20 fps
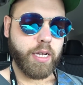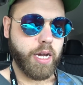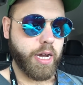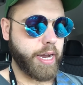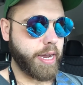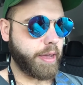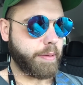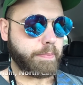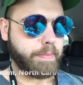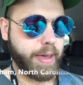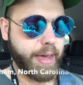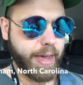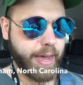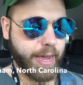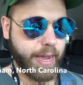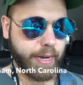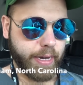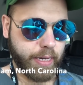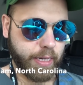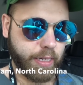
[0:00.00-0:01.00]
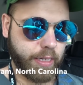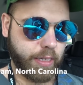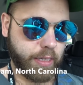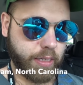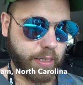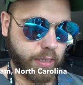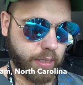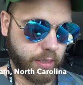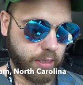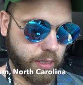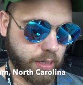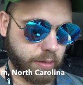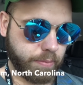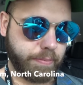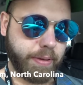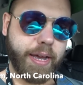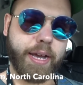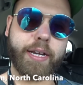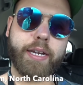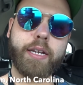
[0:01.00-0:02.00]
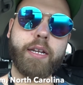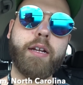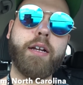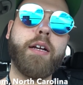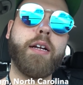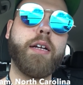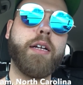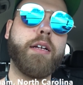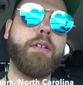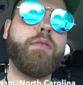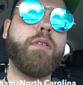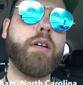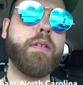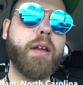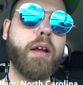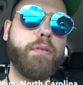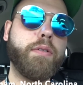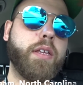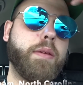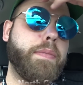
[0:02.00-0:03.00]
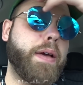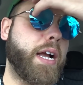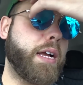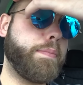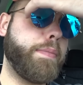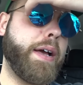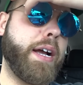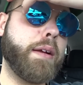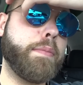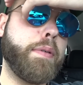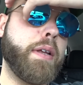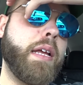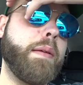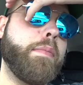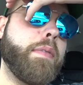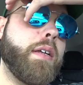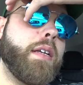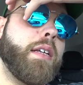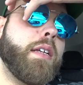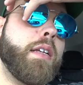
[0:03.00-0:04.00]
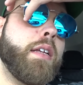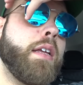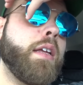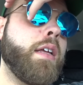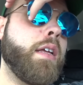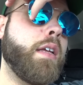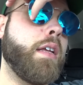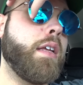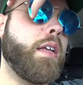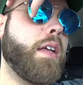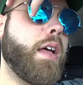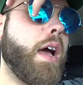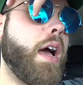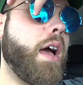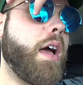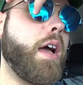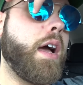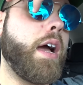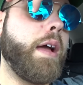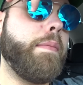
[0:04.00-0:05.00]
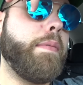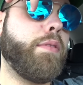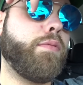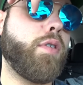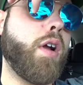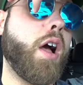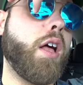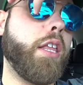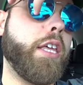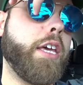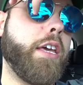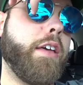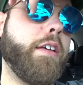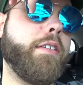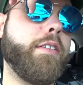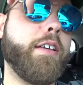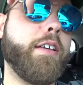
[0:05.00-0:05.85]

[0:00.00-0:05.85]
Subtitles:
I am back. I'm back in well, not really back, but I'm in Raleigh.